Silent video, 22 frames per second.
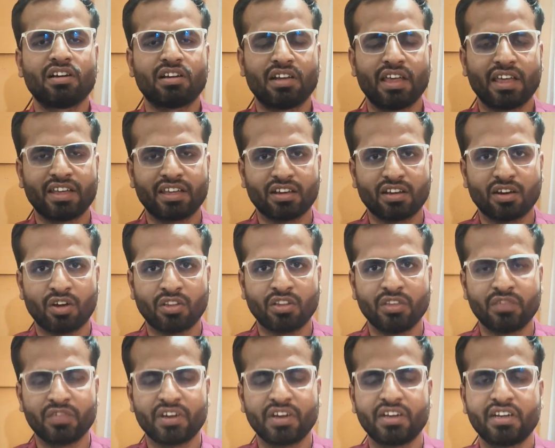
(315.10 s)
like on
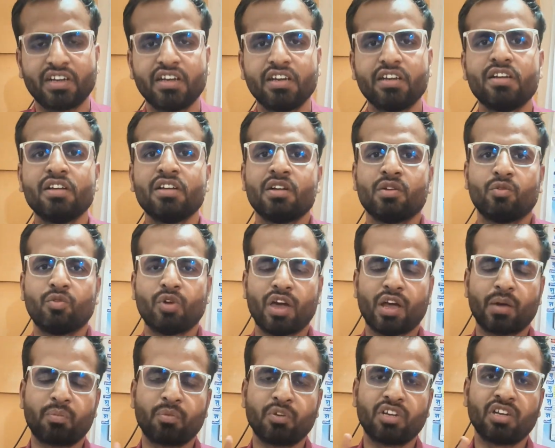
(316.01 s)
the front end we
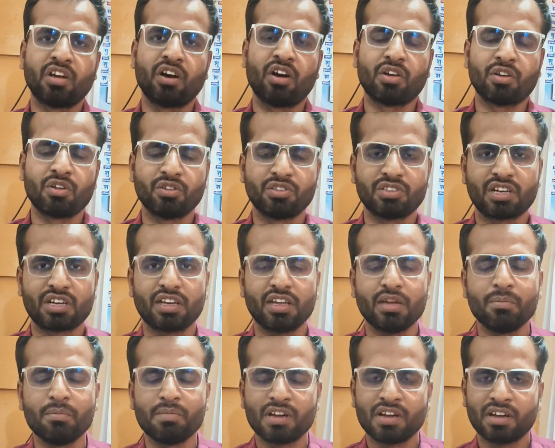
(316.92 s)
are putting our
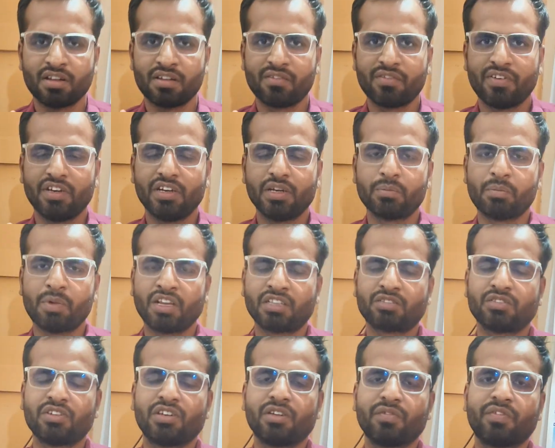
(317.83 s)
username field,
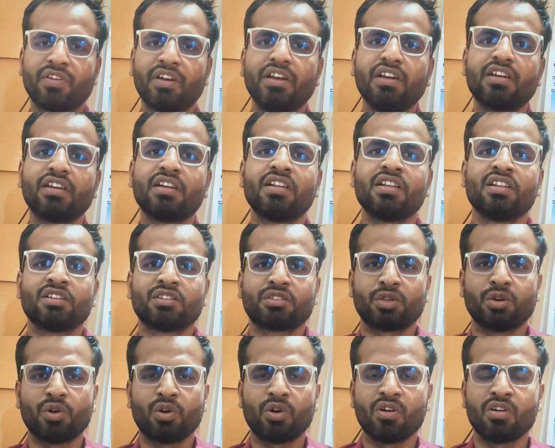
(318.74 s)
password field.
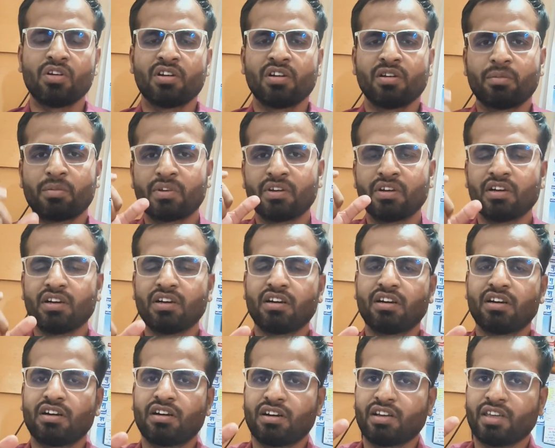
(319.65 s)
So
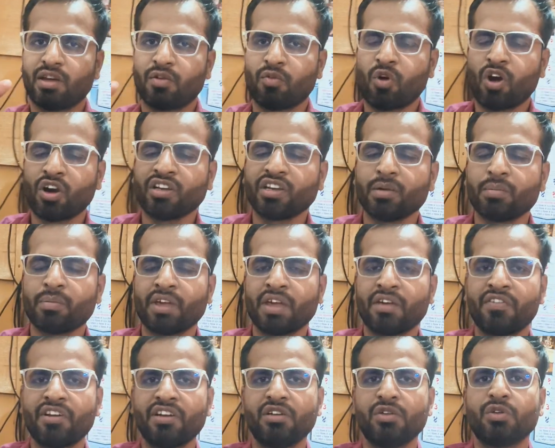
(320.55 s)
yeah, what
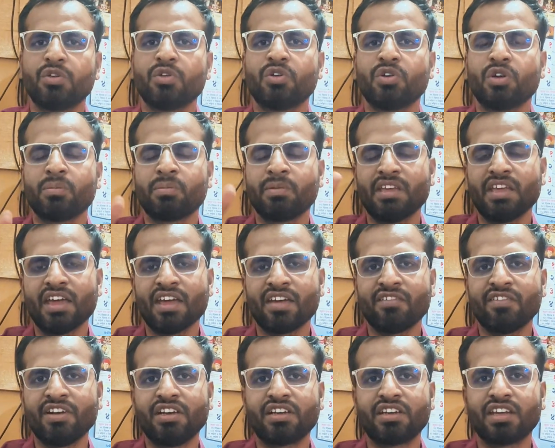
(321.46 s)
API will do?
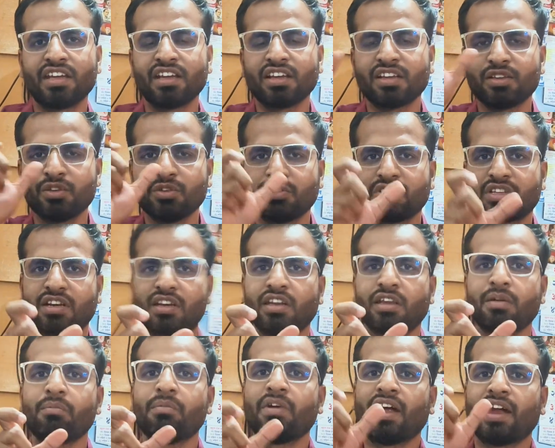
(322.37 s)
API will take
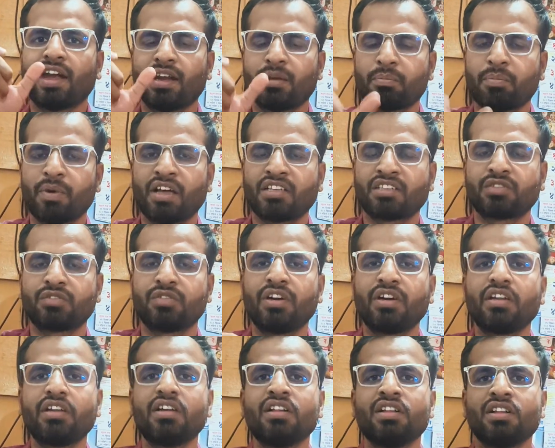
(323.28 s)
username and
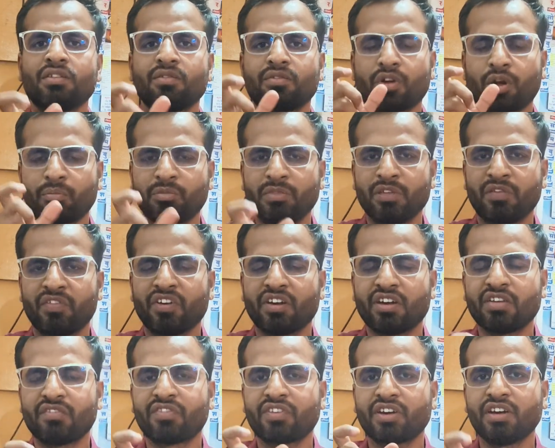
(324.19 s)
password from the
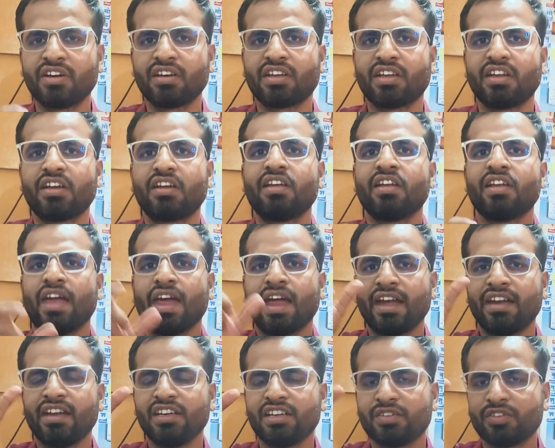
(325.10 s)
front end,
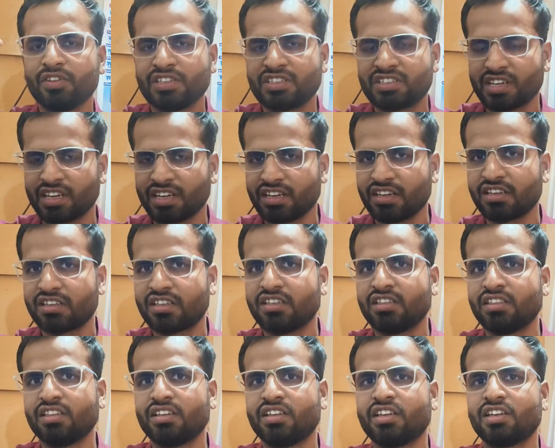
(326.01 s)
and it will check it
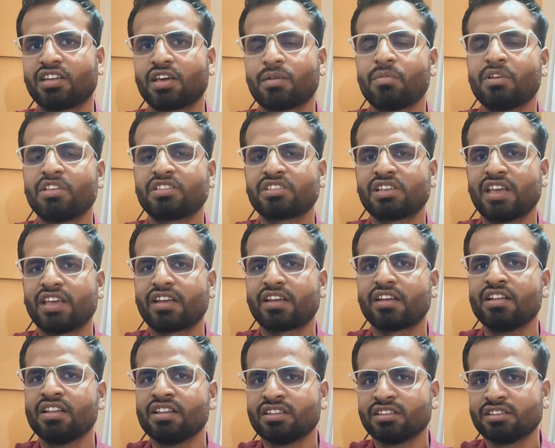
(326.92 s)
in the database
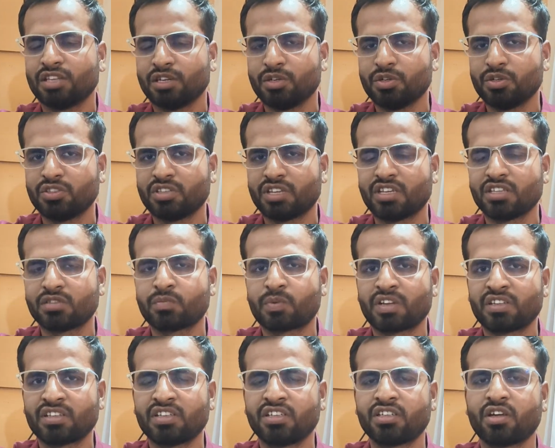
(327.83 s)
like the user is
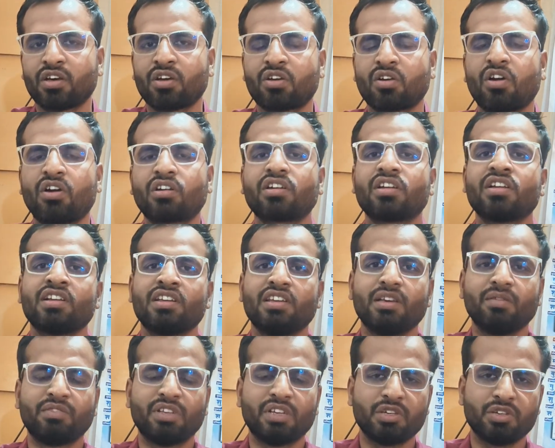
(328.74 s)
present or not.
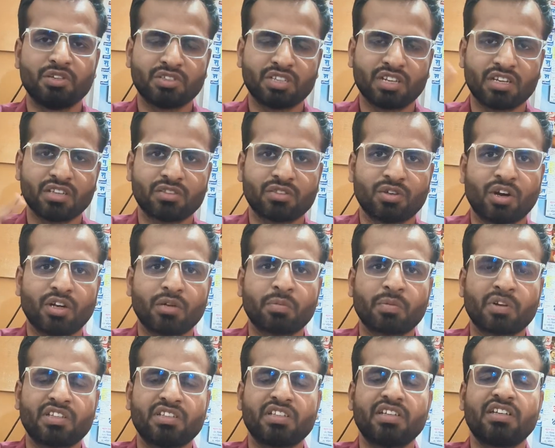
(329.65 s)
If the user is
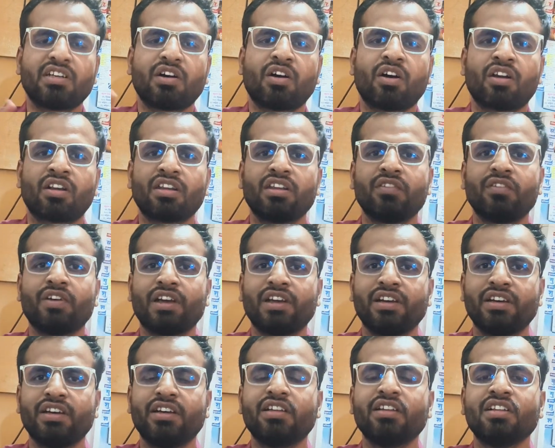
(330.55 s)
not present or
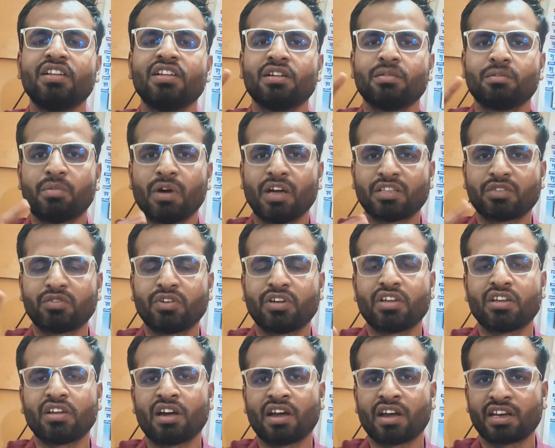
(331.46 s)
invalid
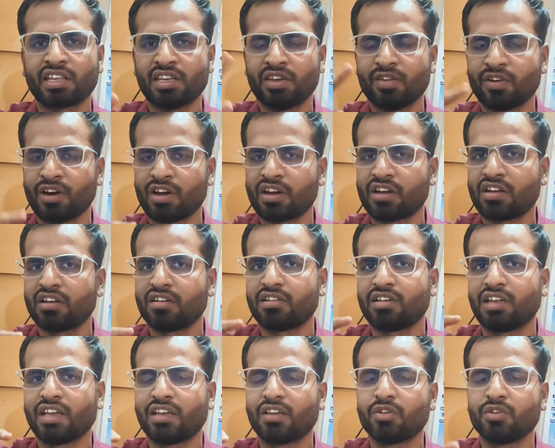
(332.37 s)
password or
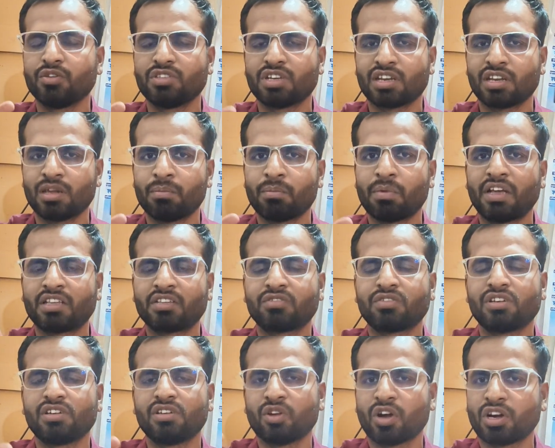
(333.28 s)
keyword like username
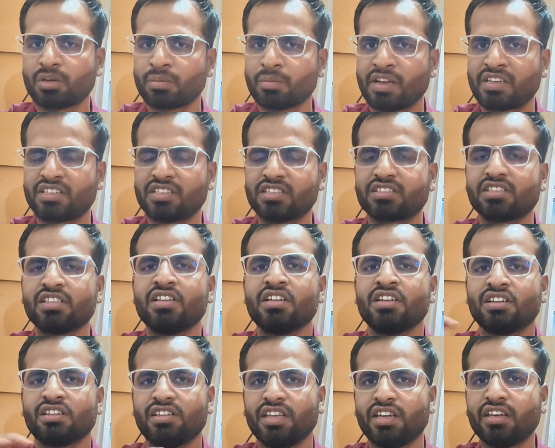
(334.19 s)
password not matches,
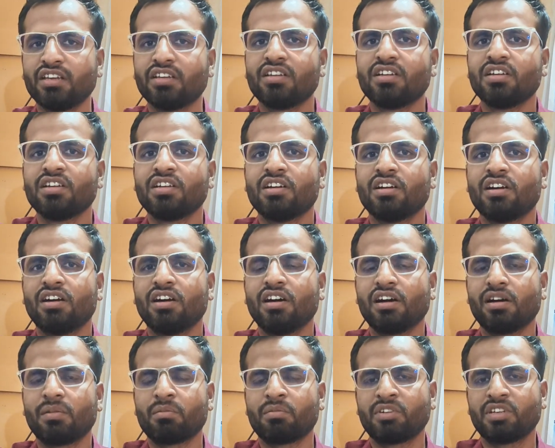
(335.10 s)
then
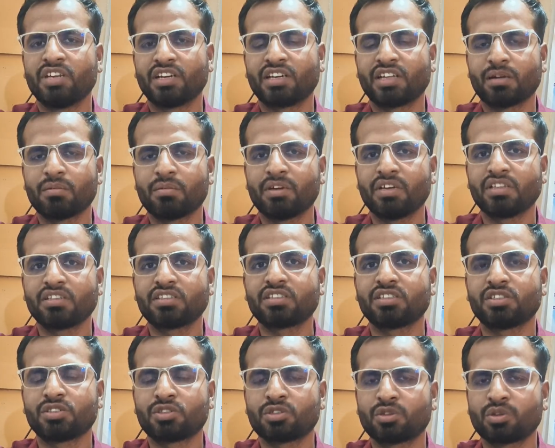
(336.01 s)

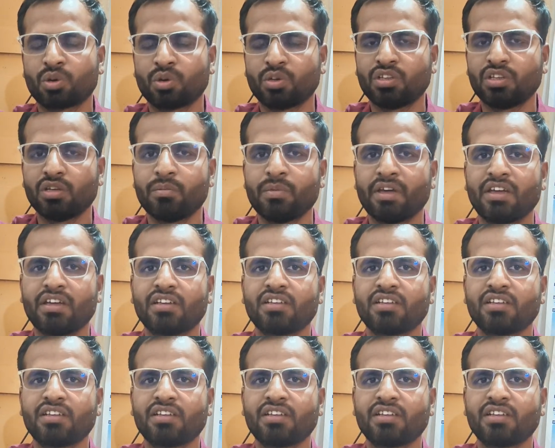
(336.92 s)
database throw the